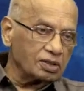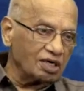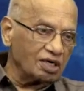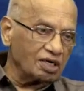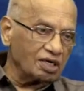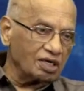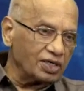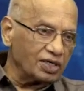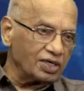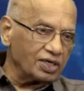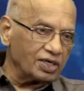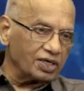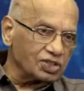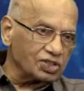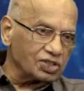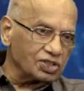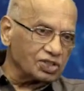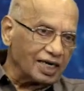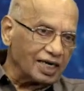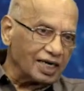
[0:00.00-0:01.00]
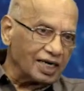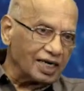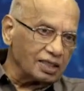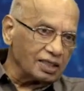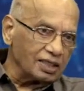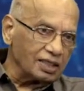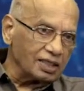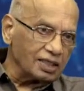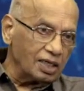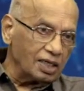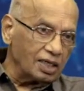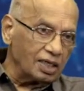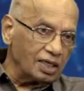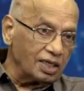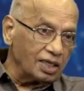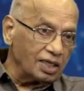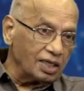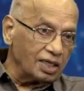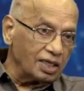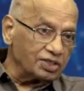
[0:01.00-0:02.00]
sapphire disc cracking
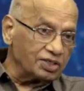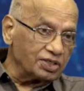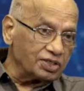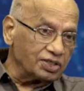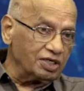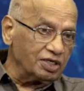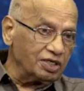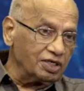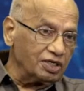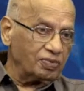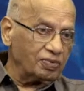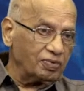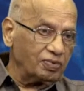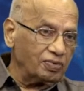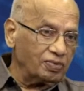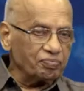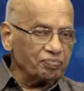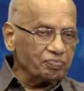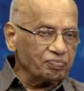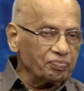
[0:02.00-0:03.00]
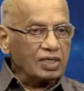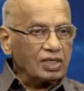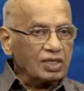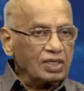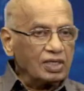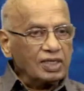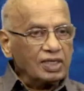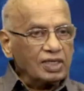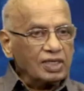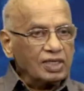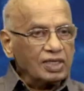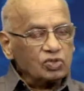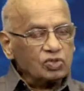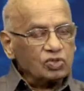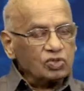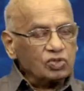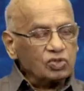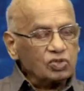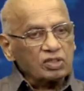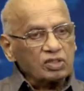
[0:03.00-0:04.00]
in that sheep. That
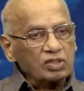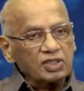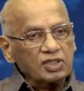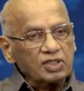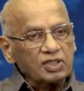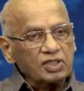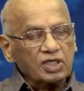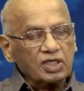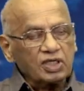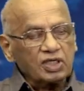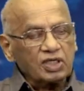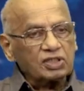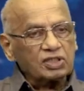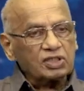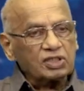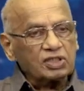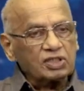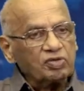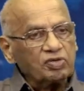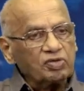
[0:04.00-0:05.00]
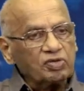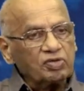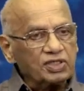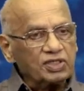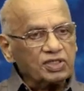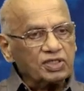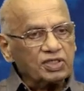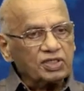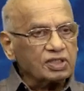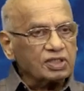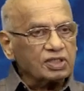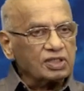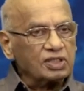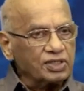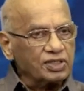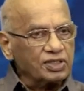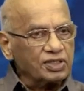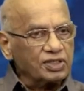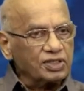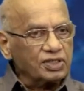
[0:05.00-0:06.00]
was one of the biggest crises we faced
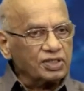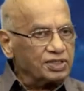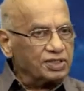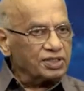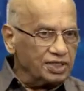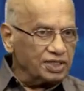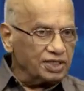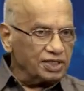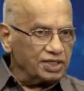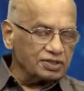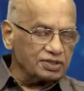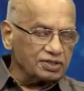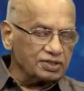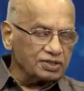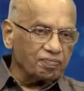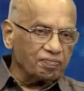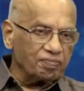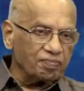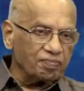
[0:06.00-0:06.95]
in 1988.